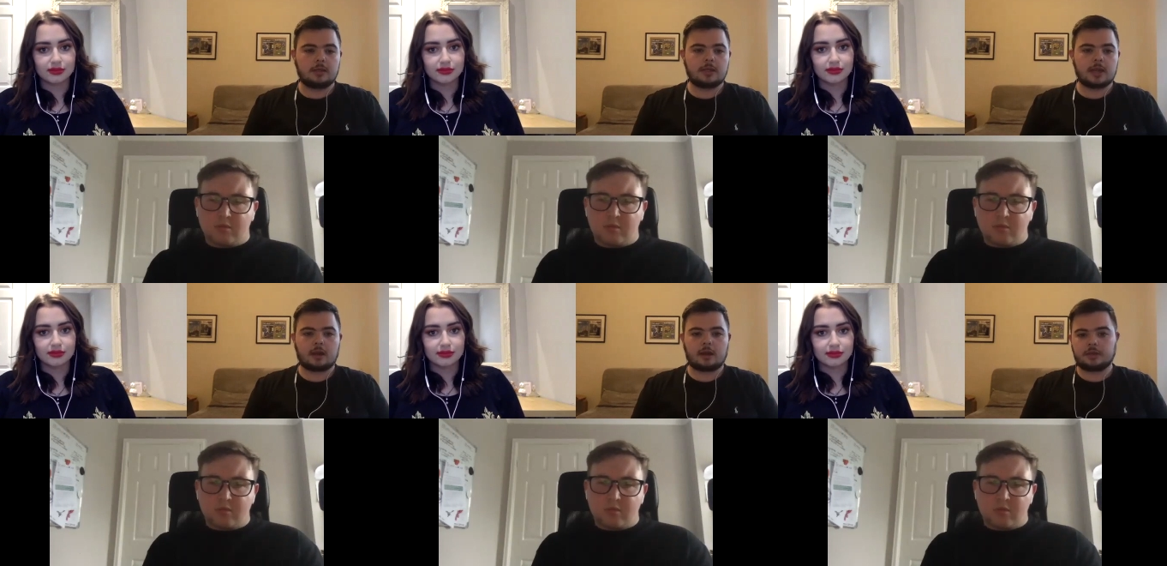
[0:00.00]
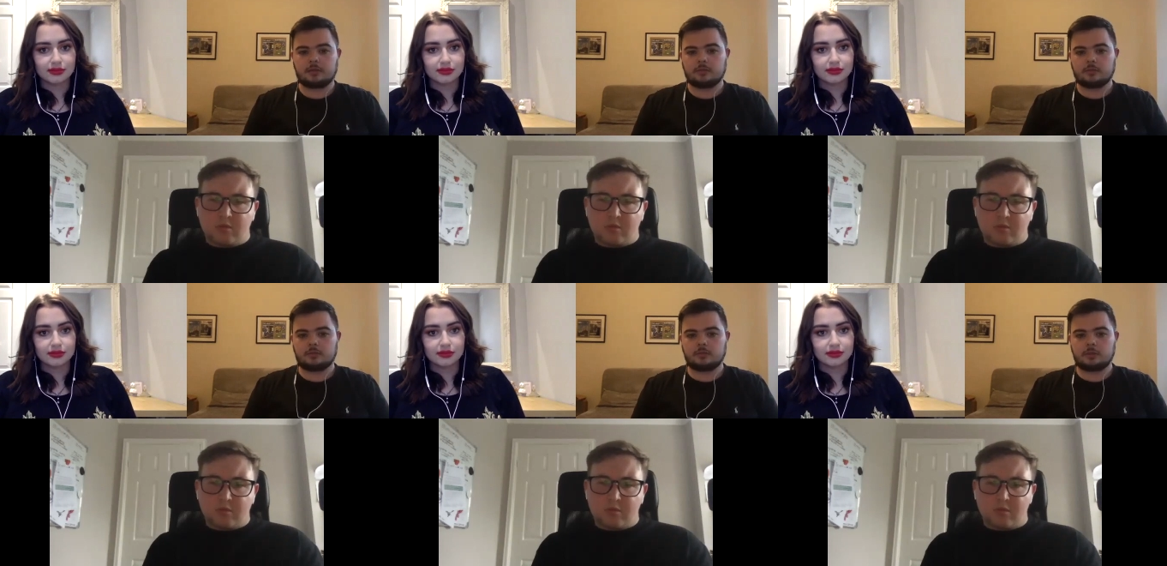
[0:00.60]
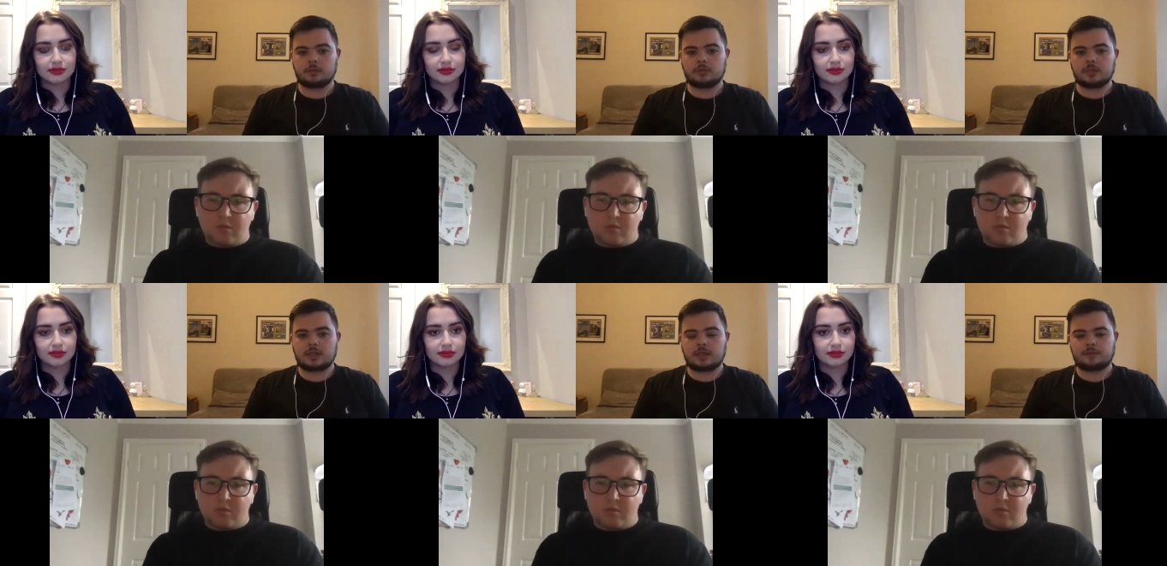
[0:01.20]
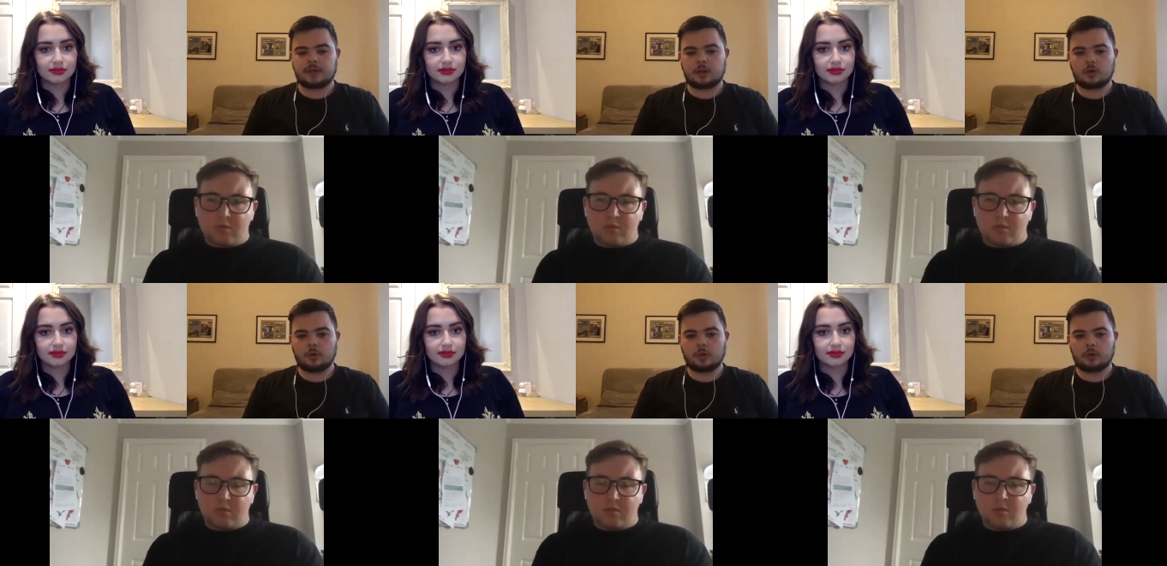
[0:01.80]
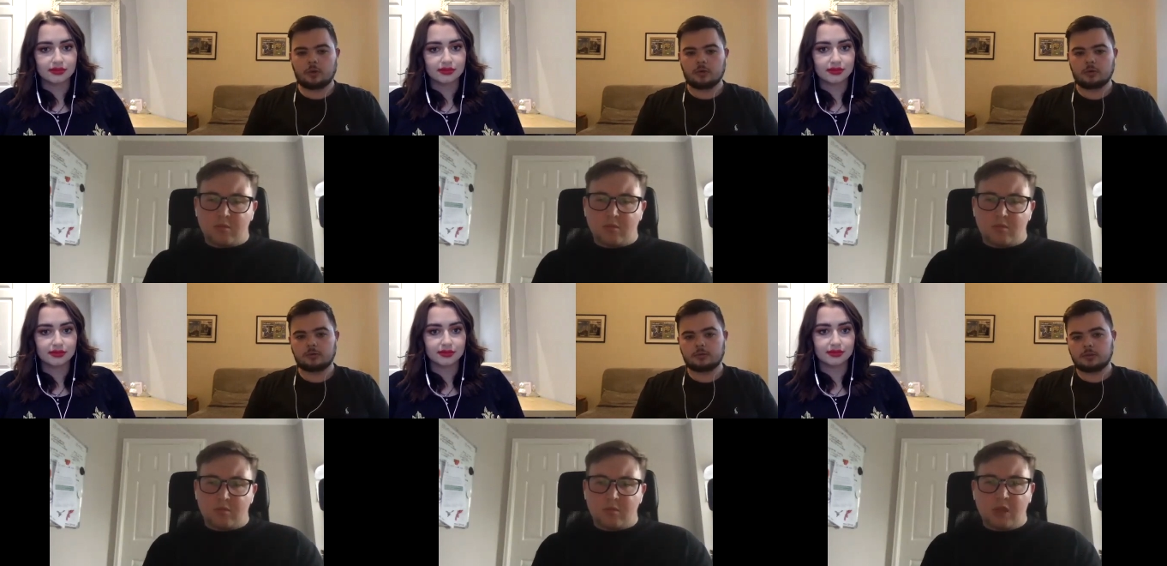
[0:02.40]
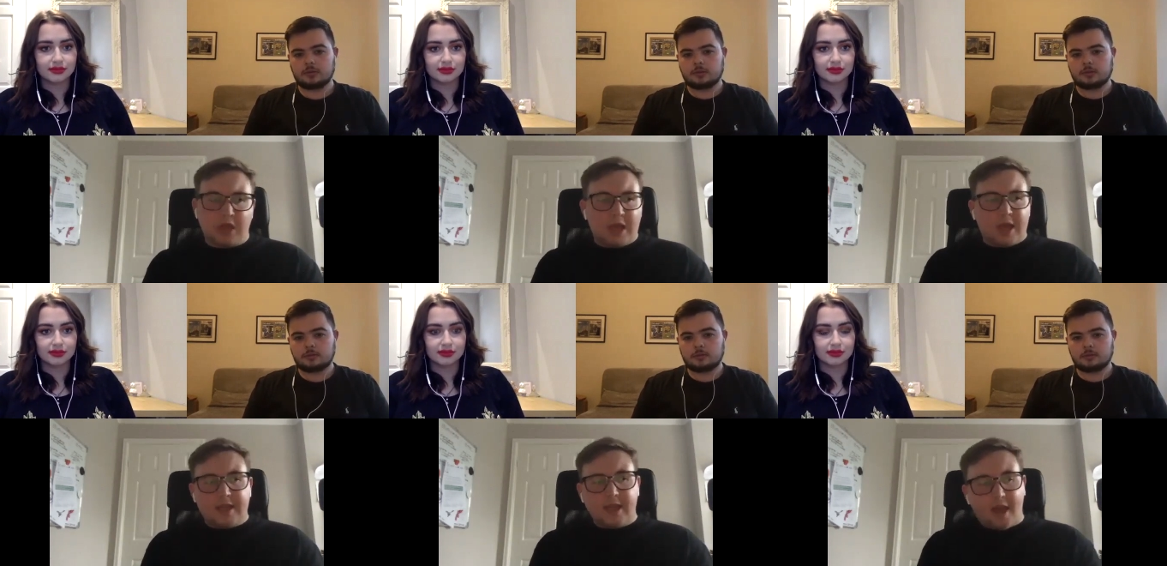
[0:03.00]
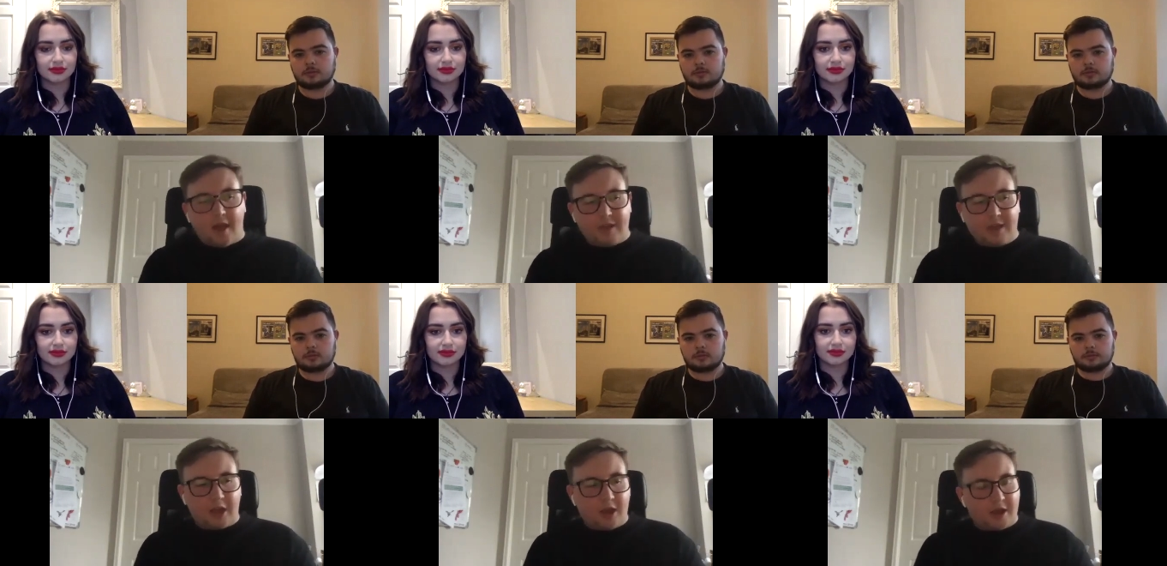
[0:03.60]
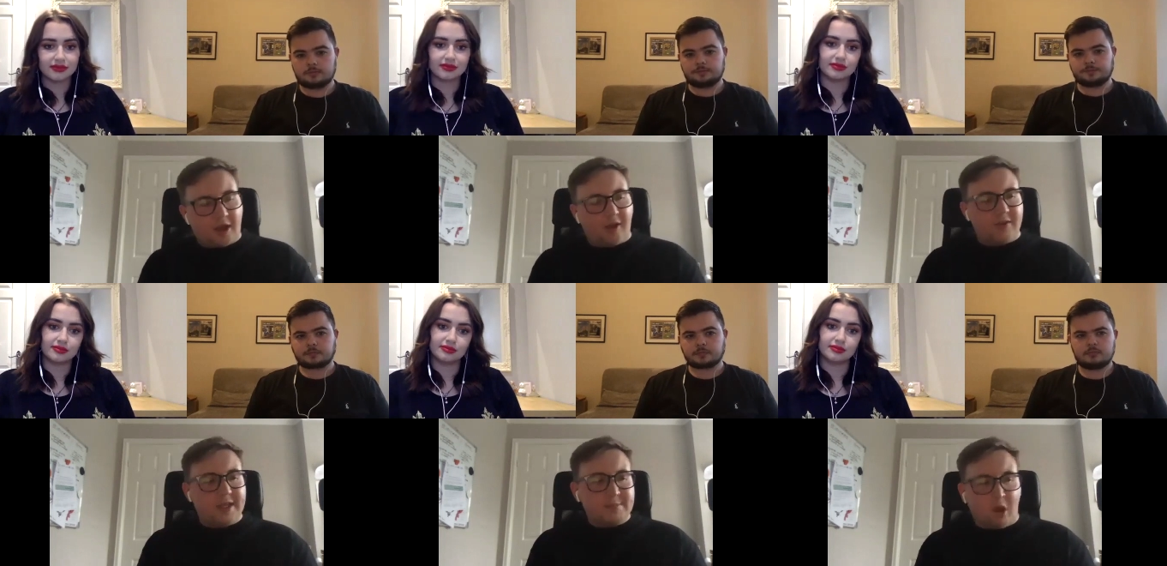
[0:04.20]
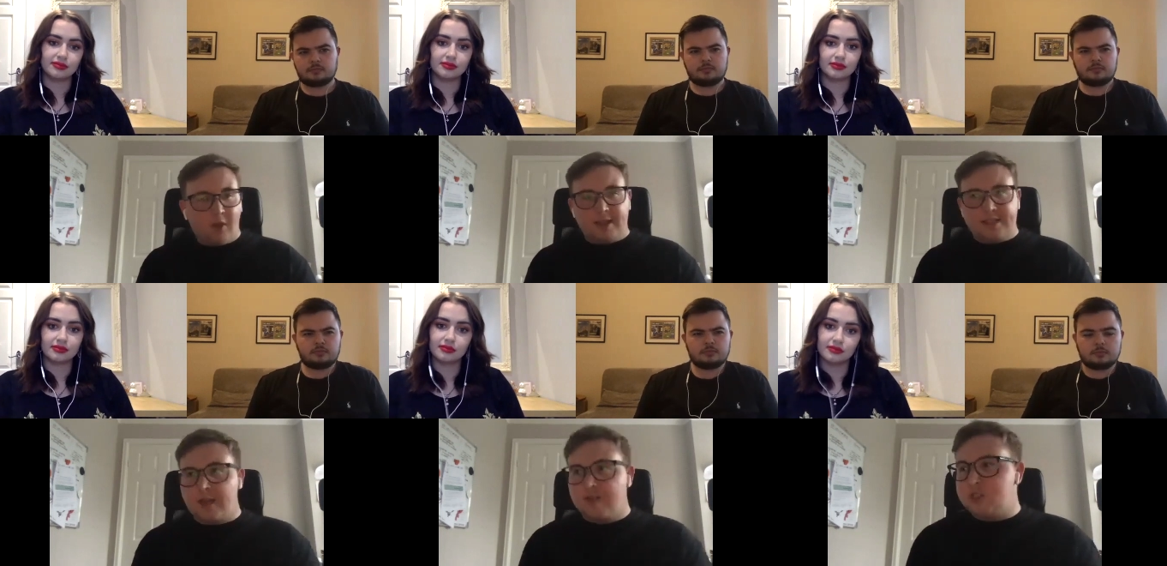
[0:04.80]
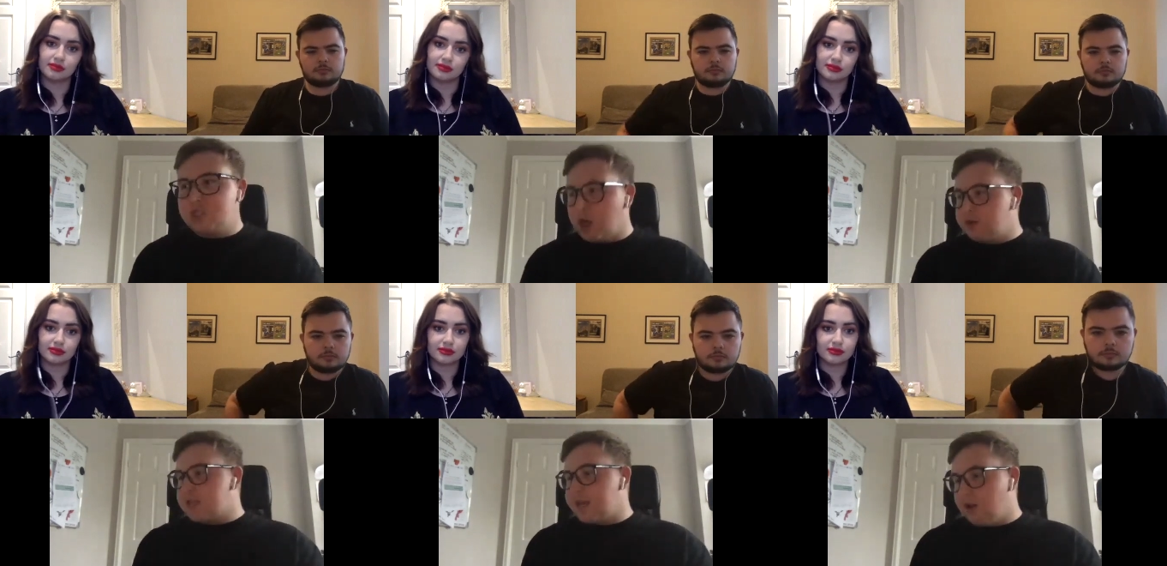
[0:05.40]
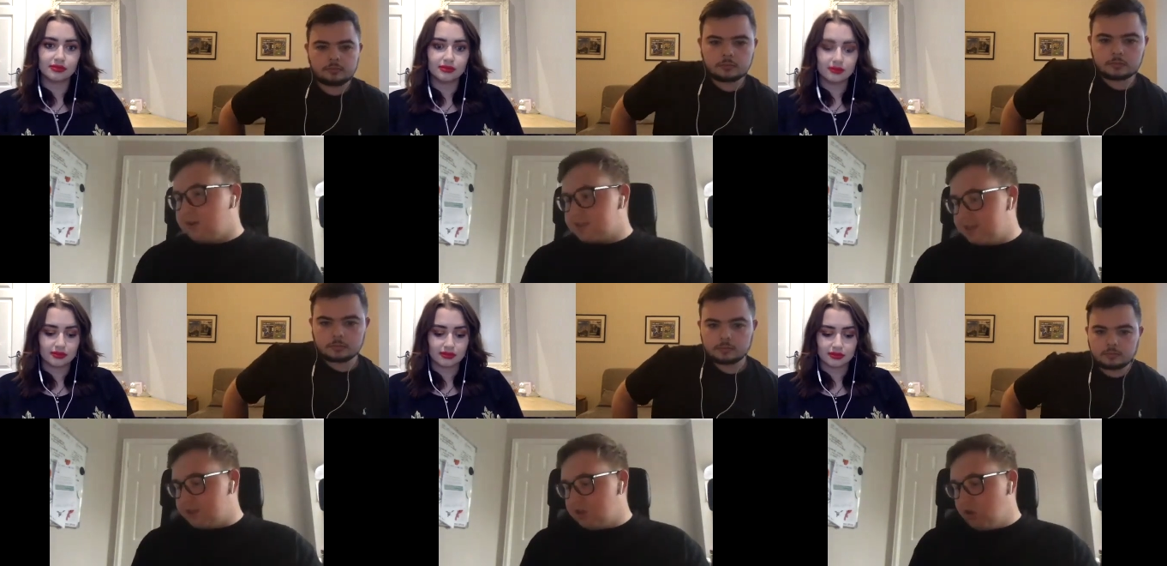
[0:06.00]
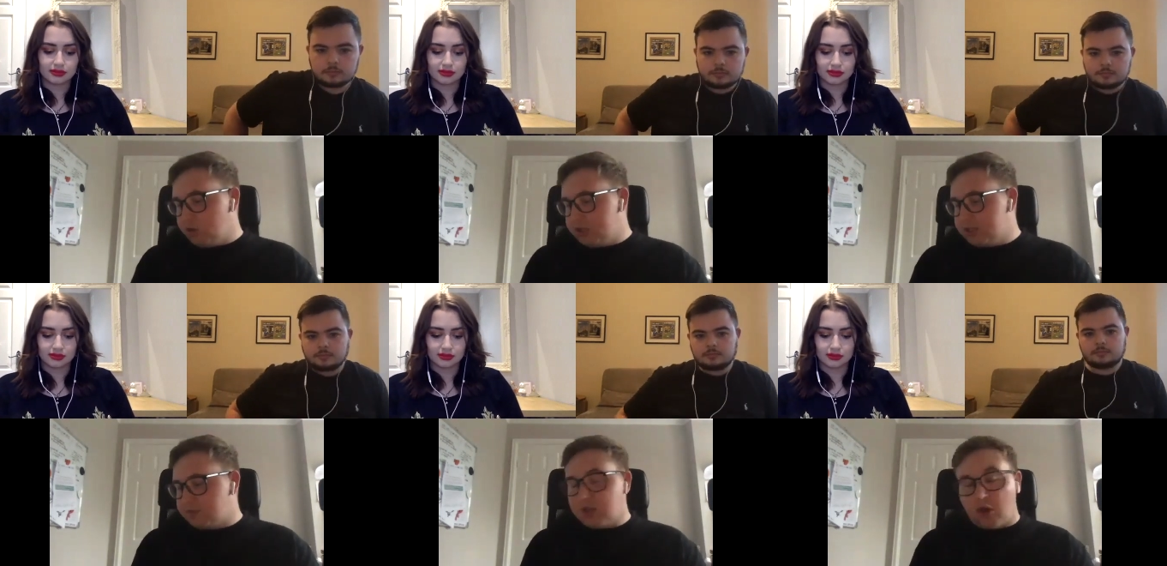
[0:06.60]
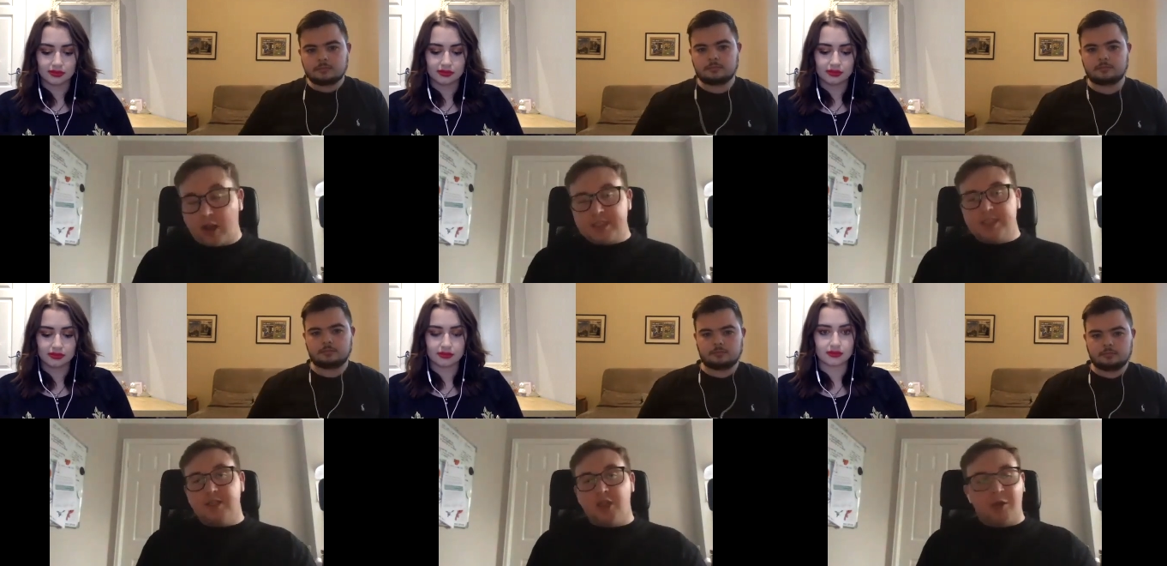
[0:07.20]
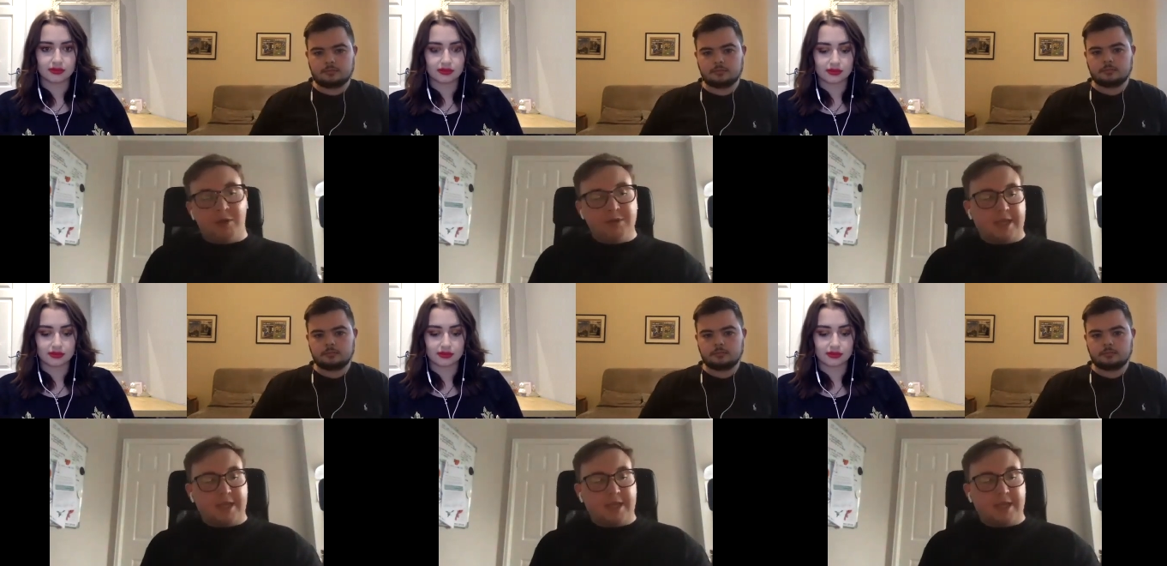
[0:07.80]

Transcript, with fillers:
Speaker 1: yeah, I think you say that's fair, Corey, or yeah, I
Speaker 2: think I think it's part of that tag of Jose. Obviously, looking to read, I actually didn't know he was